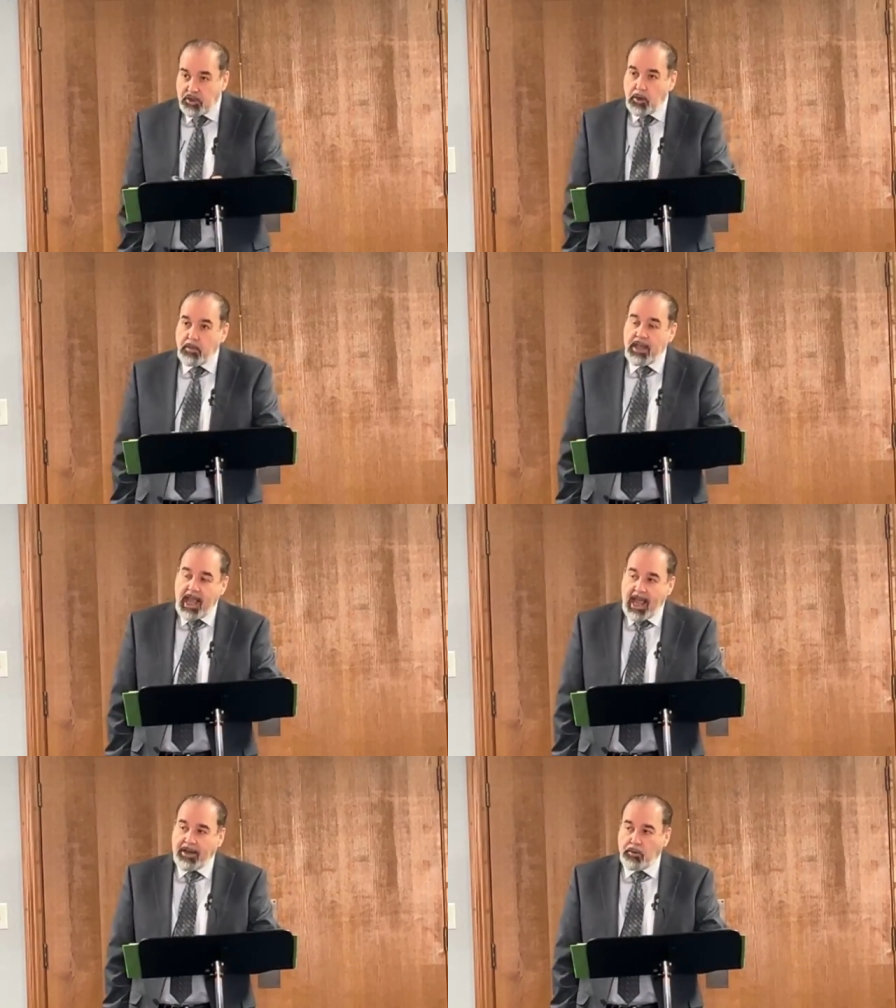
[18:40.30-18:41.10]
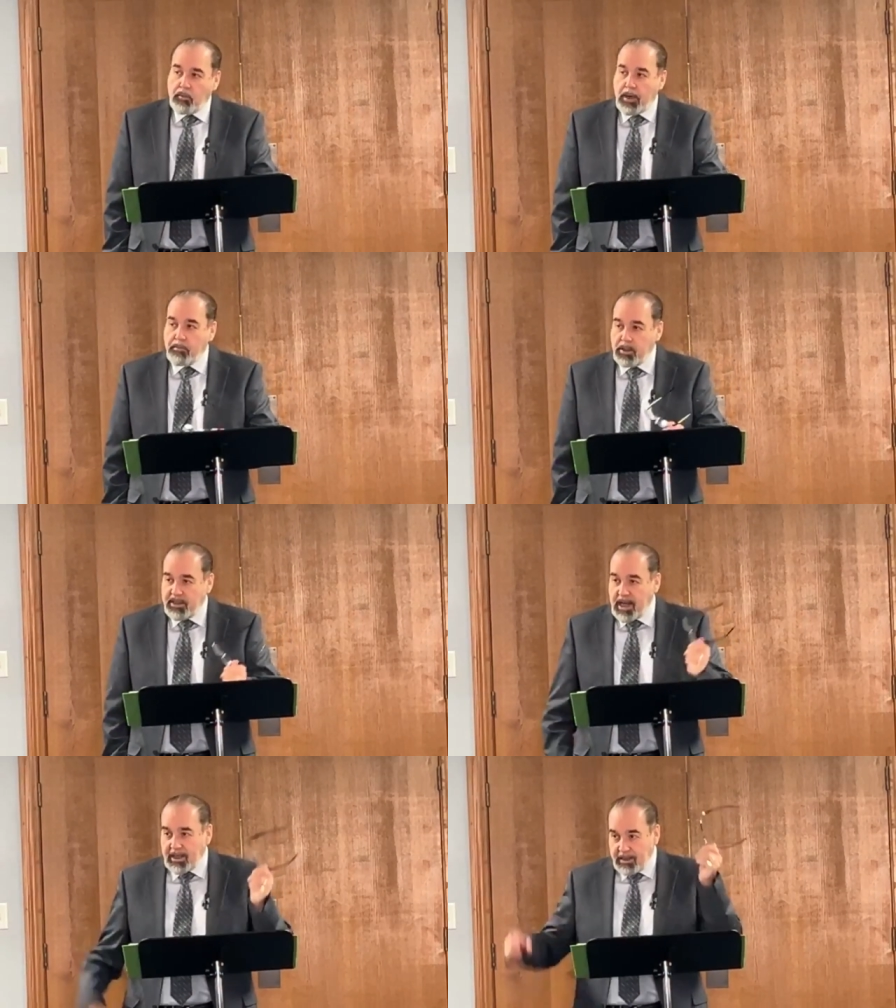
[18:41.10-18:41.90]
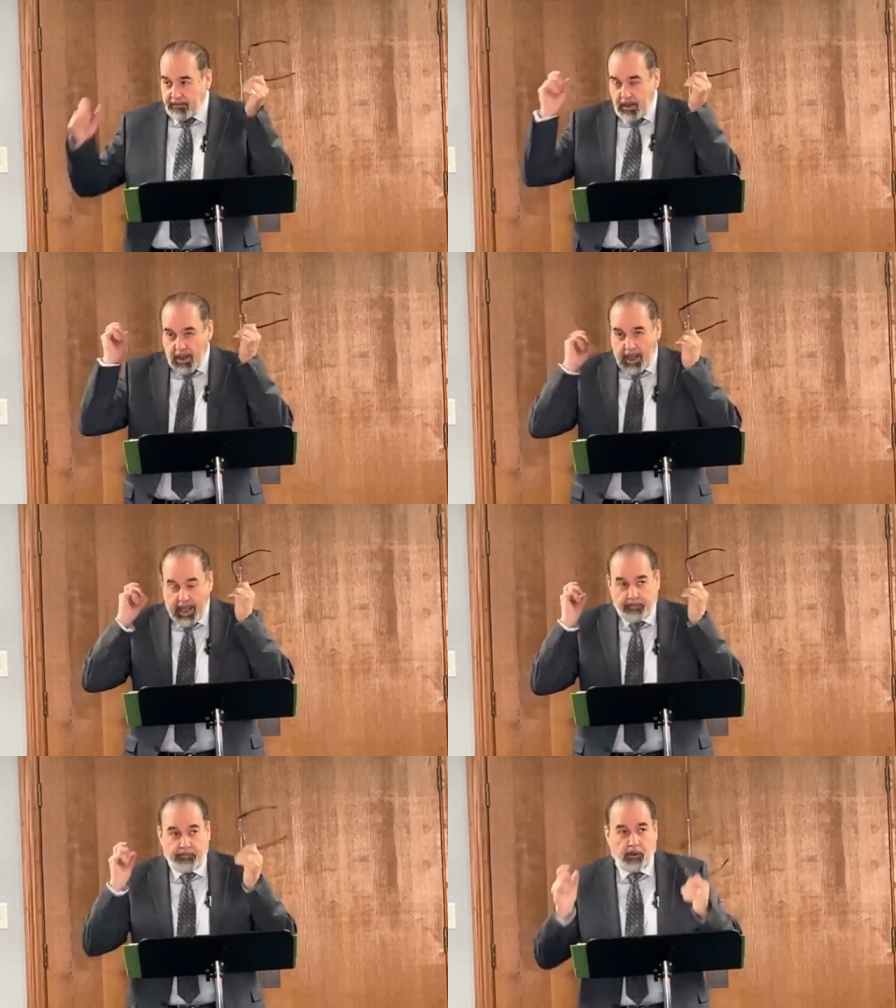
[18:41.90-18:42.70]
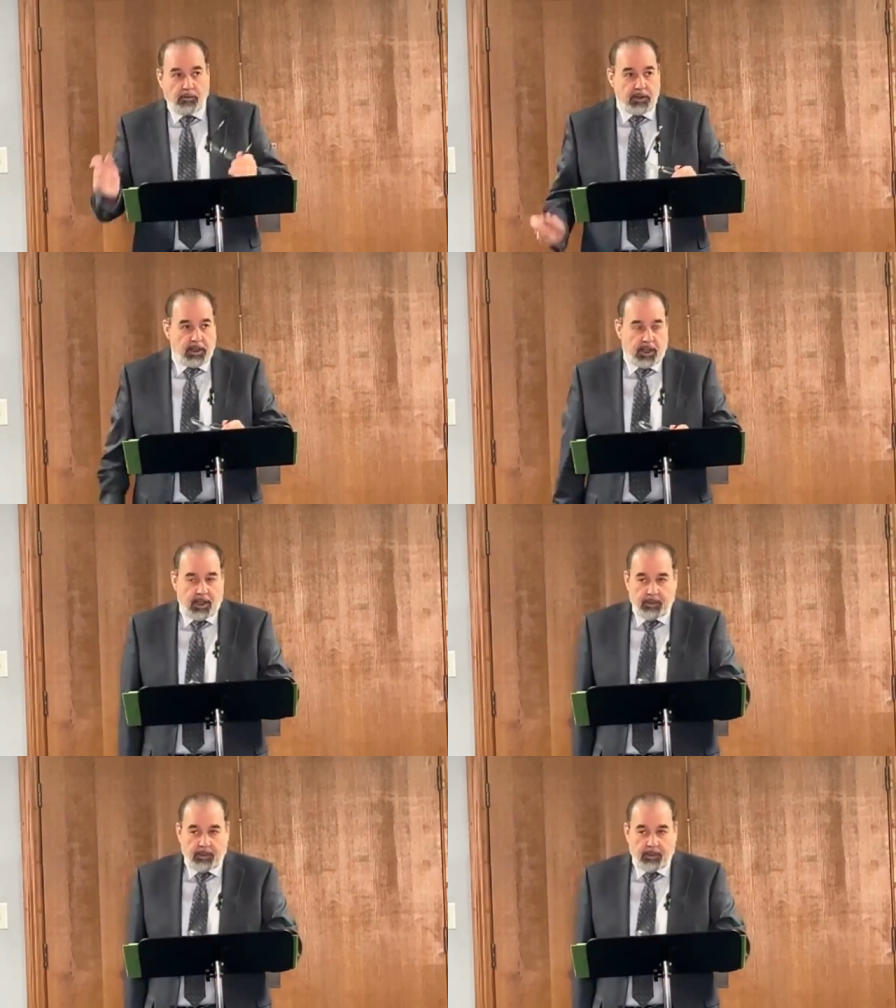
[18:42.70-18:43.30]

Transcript: And so we had to wear protective headphones